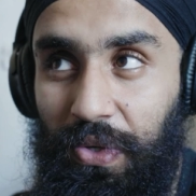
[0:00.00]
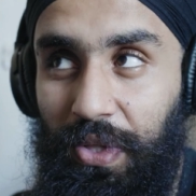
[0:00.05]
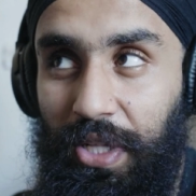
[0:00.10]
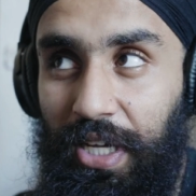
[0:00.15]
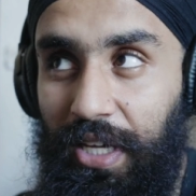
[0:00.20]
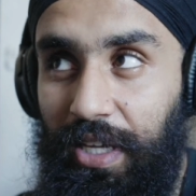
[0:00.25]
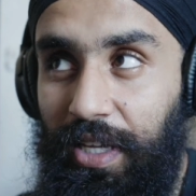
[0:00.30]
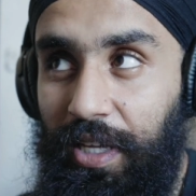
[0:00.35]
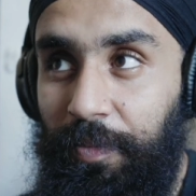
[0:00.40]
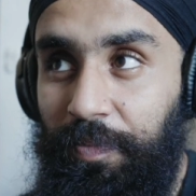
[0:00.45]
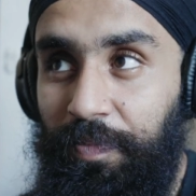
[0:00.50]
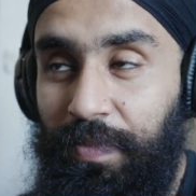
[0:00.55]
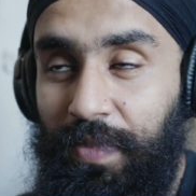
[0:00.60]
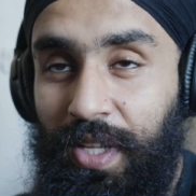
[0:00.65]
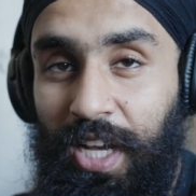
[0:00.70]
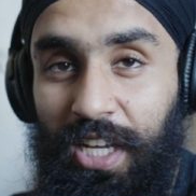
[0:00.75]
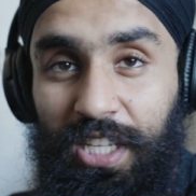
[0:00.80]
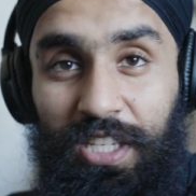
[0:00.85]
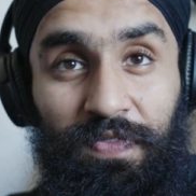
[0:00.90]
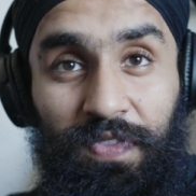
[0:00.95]
Like,
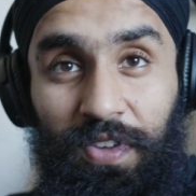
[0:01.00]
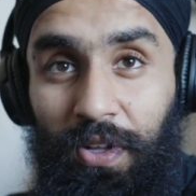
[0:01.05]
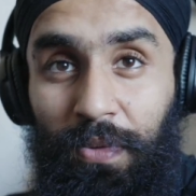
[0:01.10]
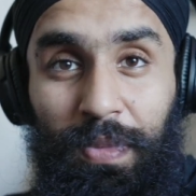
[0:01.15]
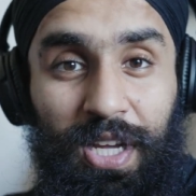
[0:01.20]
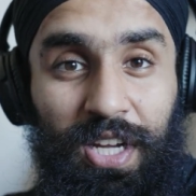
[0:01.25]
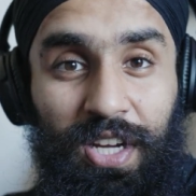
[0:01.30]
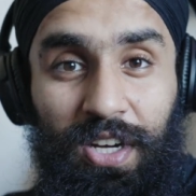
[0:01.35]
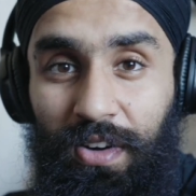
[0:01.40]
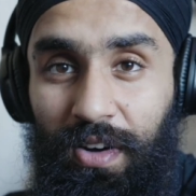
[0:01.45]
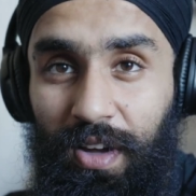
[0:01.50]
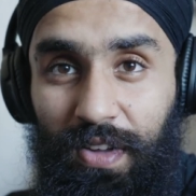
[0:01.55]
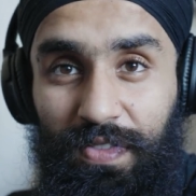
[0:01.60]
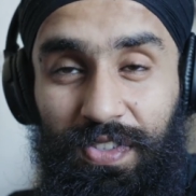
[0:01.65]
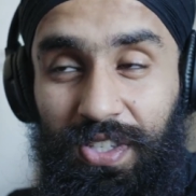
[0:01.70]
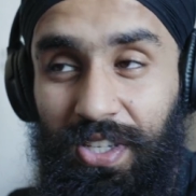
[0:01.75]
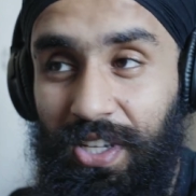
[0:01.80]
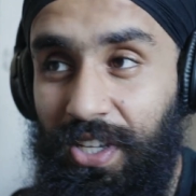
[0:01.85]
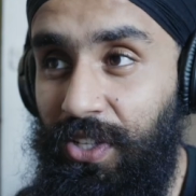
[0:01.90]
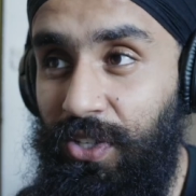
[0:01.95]
as a filmmaker, I've
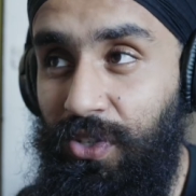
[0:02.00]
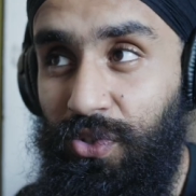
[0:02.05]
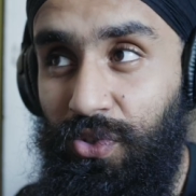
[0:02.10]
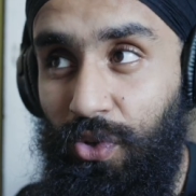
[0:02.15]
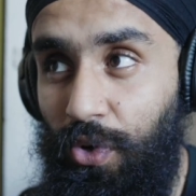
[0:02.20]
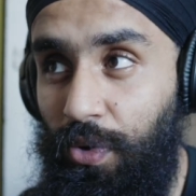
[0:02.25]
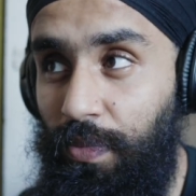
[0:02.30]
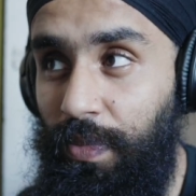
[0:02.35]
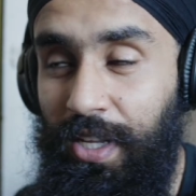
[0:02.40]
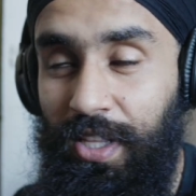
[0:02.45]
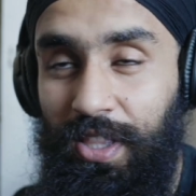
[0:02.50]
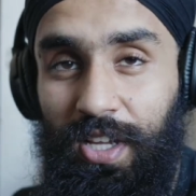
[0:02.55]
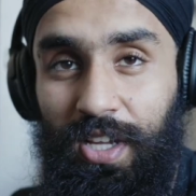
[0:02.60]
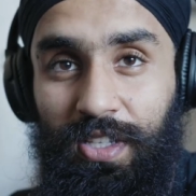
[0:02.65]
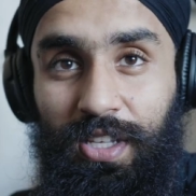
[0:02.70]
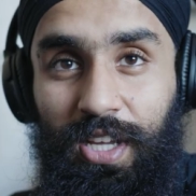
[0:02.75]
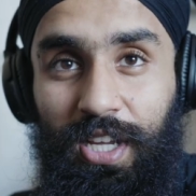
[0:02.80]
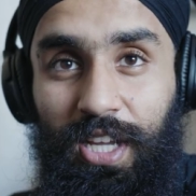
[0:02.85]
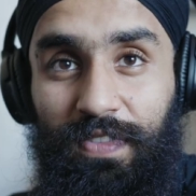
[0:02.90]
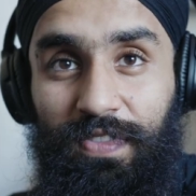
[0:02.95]
seen so many
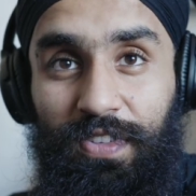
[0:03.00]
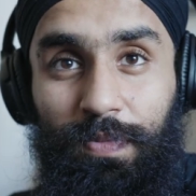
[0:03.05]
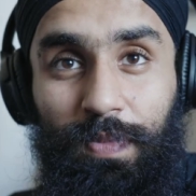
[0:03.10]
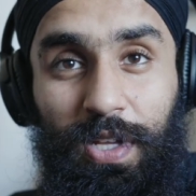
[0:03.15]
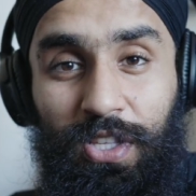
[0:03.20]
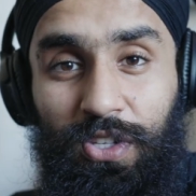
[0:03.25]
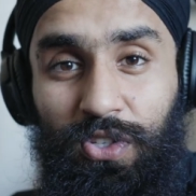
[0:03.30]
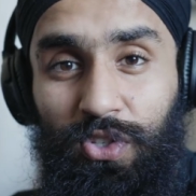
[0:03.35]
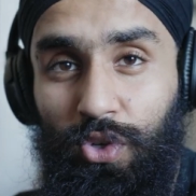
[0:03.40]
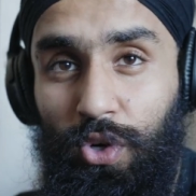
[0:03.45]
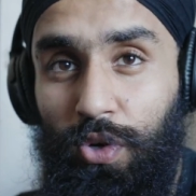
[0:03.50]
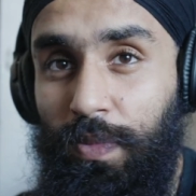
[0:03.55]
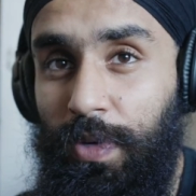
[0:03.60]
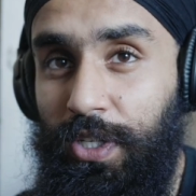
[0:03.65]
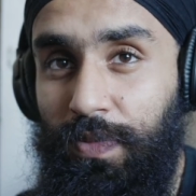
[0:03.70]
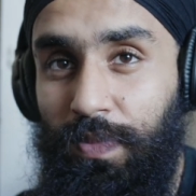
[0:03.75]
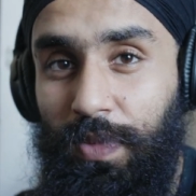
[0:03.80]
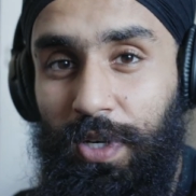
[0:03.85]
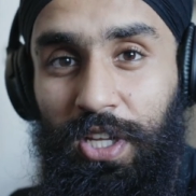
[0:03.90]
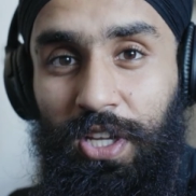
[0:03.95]
things. Like, I've spent so
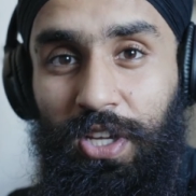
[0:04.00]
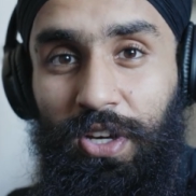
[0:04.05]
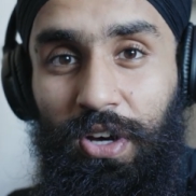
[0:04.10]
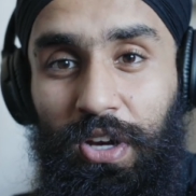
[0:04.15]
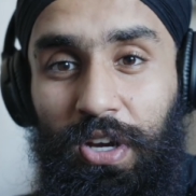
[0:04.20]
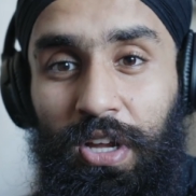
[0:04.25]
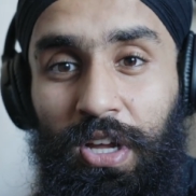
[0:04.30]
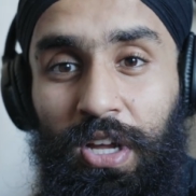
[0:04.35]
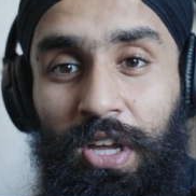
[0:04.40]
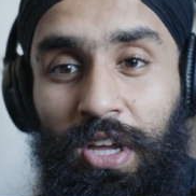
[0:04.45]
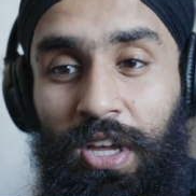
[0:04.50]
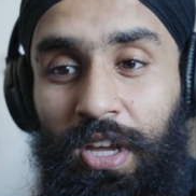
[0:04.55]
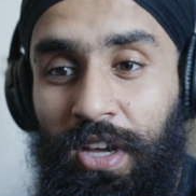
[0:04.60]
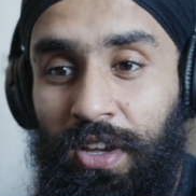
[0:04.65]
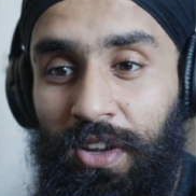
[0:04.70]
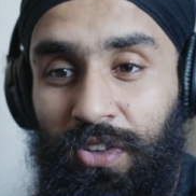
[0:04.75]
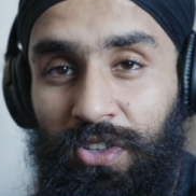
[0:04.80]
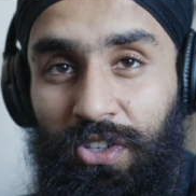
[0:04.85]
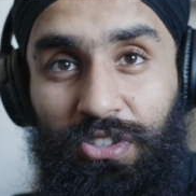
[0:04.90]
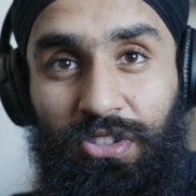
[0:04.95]
much money on,
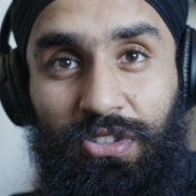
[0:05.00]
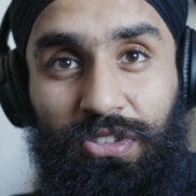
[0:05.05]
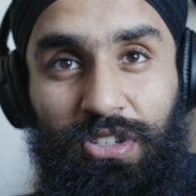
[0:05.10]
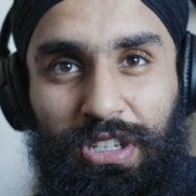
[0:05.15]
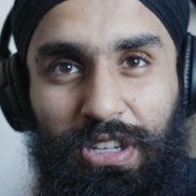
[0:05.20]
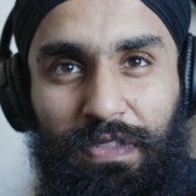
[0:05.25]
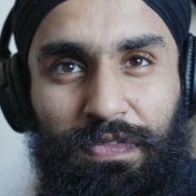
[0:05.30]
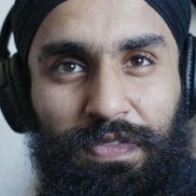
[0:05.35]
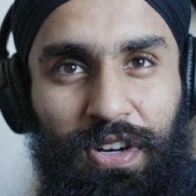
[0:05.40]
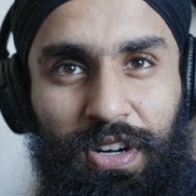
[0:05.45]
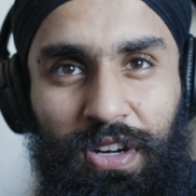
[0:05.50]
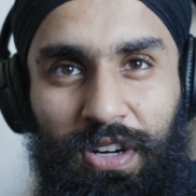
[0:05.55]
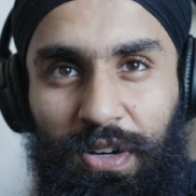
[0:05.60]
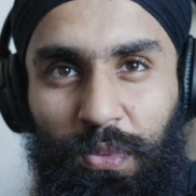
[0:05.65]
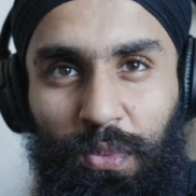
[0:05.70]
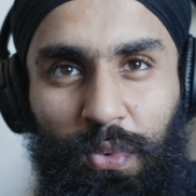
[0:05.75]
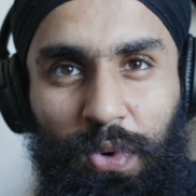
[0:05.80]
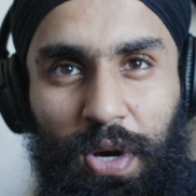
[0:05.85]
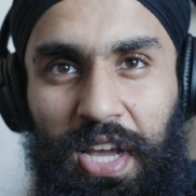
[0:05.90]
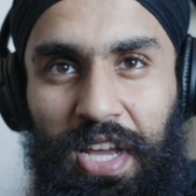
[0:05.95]
you know, just different
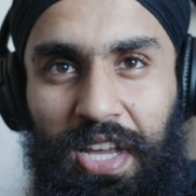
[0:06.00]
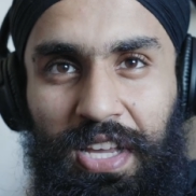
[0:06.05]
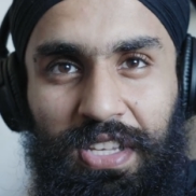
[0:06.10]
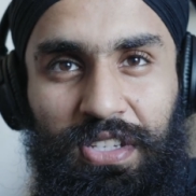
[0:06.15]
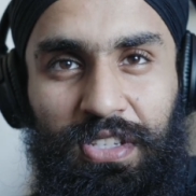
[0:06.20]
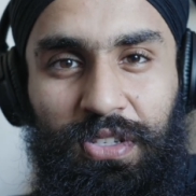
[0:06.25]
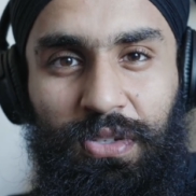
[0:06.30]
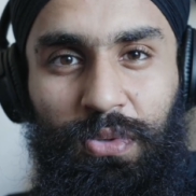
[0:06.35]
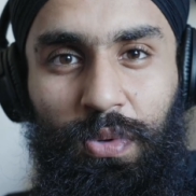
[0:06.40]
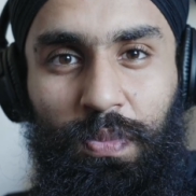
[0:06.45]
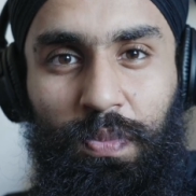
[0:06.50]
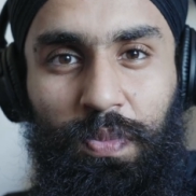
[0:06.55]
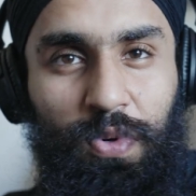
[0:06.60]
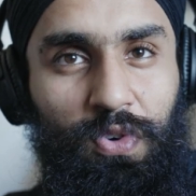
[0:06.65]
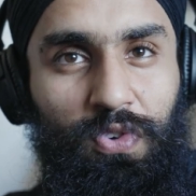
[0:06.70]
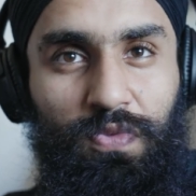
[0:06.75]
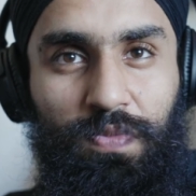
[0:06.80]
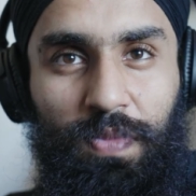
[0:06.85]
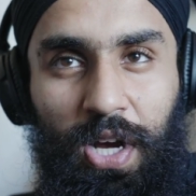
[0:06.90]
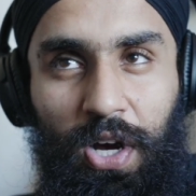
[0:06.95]
ways to
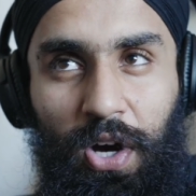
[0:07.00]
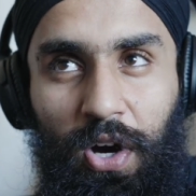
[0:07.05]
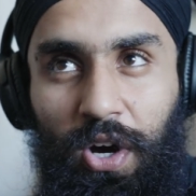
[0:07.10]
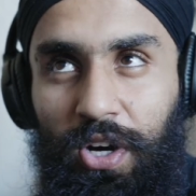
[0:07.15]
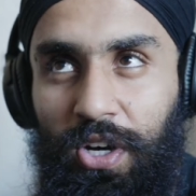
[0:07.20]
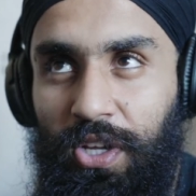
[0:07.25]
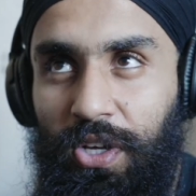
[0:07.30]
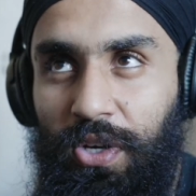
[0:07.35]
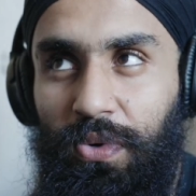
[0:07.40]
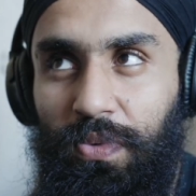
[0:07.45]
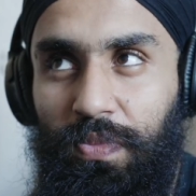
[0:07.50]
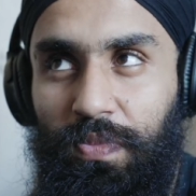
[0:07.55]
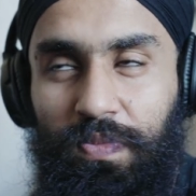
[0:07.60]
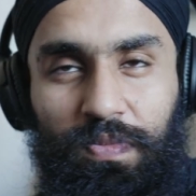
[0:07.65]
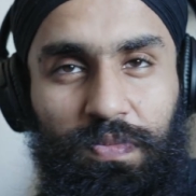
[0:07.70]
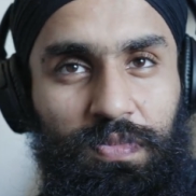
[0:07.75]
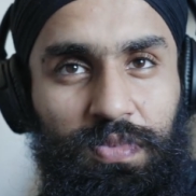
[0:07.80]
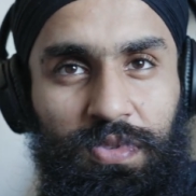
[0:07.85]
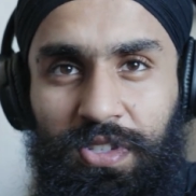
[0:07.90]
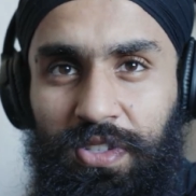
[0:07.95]
improve my audio,
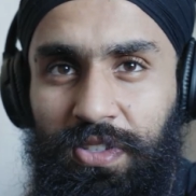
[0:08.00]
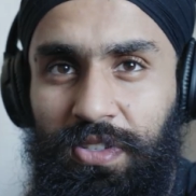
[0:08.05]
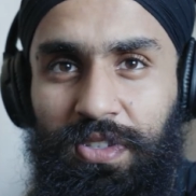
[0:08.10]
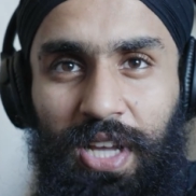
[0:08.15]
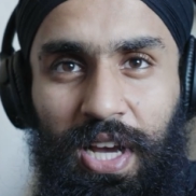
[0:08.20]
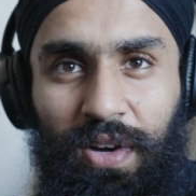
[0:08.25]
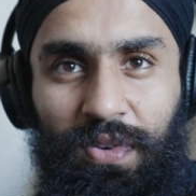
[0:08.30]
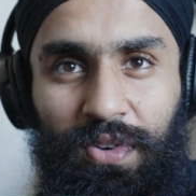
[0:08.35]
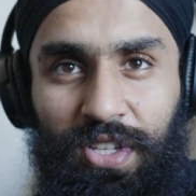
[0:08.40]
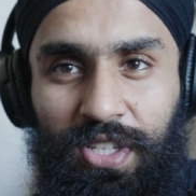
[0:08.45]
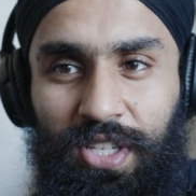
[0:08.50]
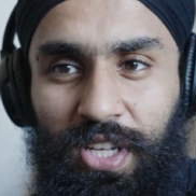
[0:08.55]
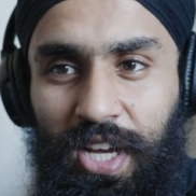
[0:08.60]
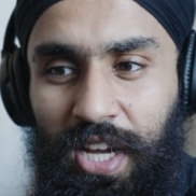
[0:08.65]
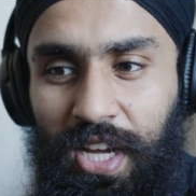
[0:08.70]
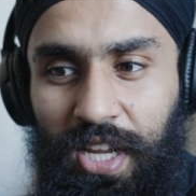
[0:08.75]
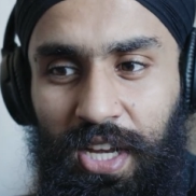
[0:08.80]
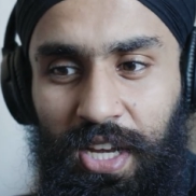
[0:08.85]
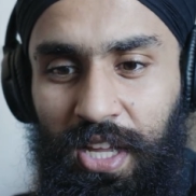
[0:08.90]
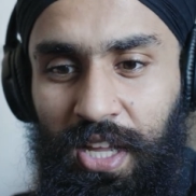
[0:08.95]
sound
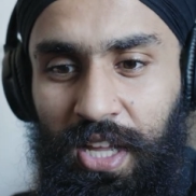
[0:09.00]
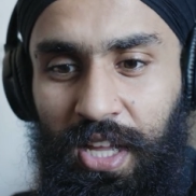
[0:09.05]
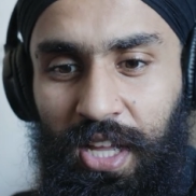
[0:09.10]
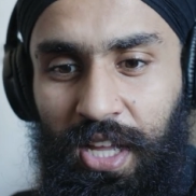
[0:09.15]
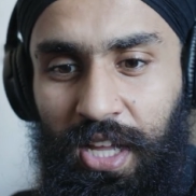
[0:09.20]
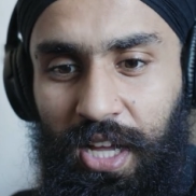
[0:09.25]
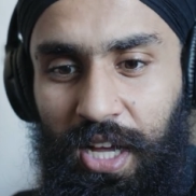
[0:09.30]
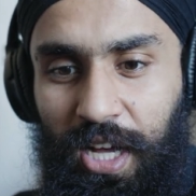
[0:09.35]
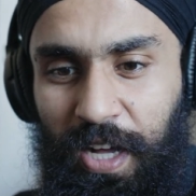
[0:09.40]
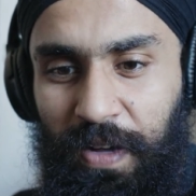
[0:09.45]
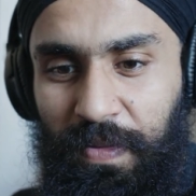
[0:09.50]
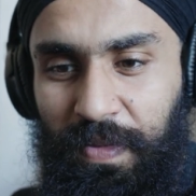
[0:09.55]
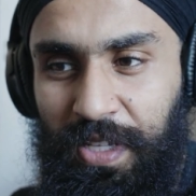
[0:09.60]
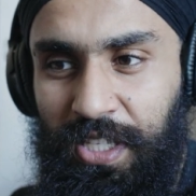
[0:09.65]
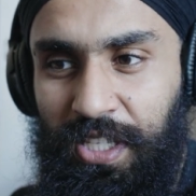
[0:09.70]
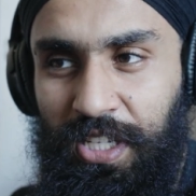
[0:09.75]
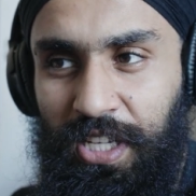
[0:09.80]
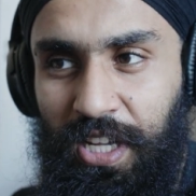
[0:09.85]
design. It's